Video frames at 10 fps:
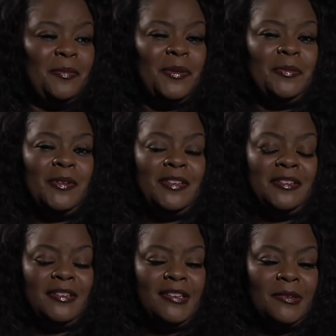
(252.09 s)
people in
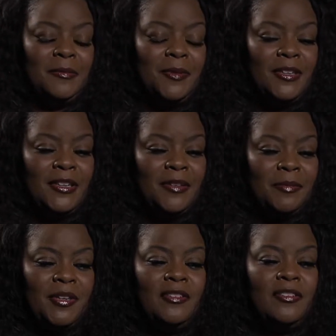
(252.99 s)
here, and
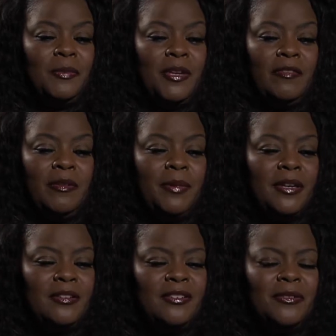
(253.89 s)
but it's just been
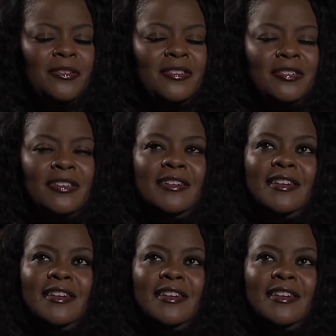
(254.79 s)
everybody's so chill.